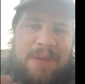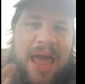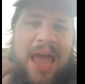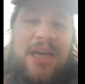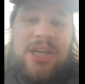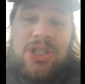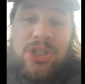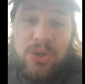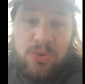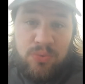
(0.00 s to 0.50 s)

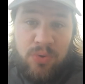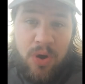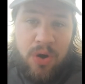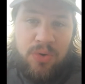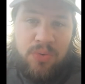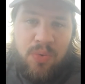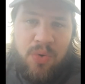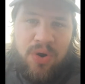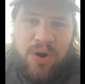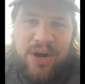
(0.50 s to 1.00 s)
Max, The
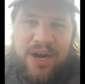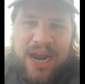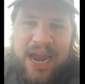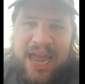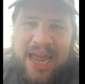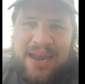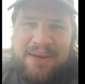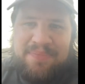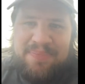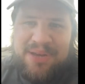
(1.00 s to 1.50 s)
Road Warrior,
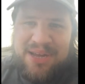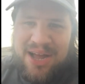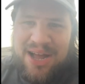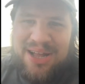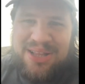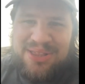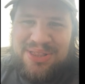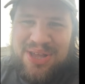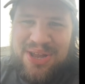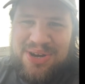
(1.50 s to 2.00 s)
and
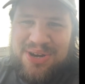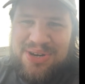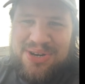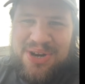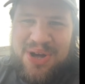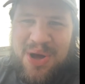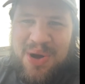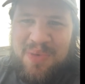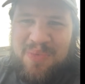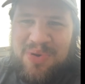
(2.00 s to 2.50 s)
Beyond
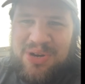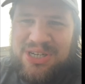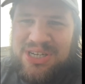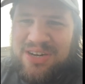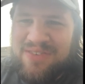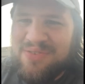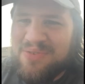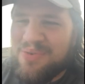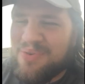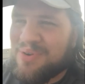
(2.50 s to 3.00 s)
Thunderdome,
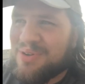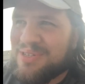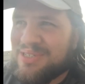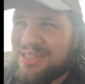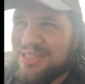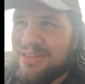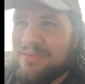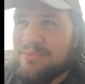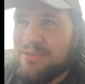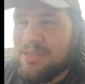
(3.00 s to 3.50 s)
which everyone
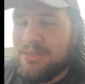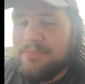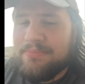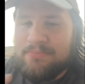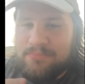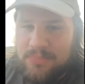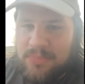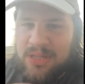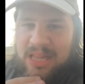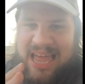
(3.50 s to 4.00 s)
said was
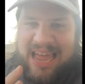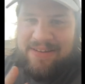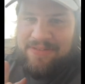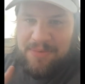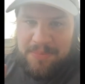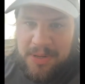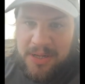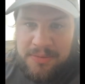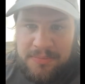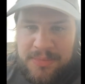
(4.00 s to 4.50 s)

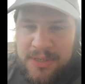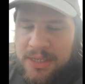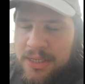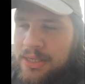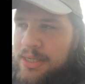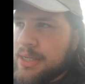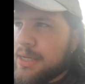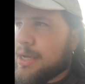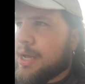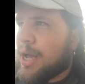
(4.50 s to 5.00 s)
laughable,
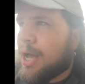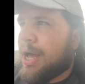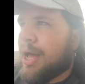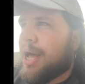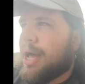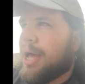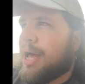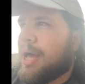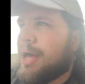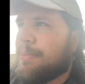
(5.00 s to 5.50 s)

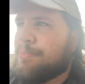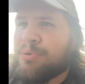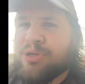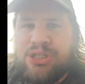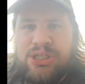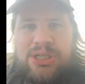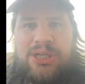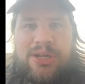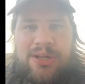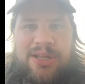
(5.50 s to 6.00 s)

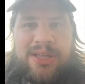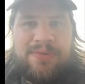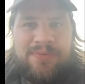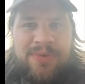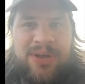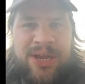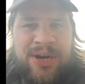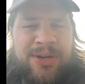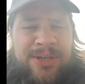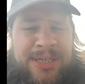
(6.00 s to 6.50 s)
but still
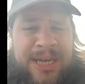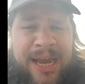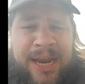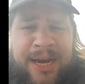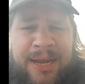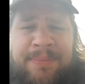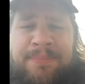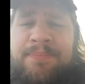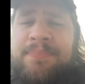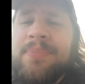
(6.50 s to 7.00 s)

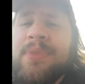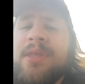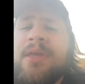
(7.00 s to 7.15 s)
entertaining.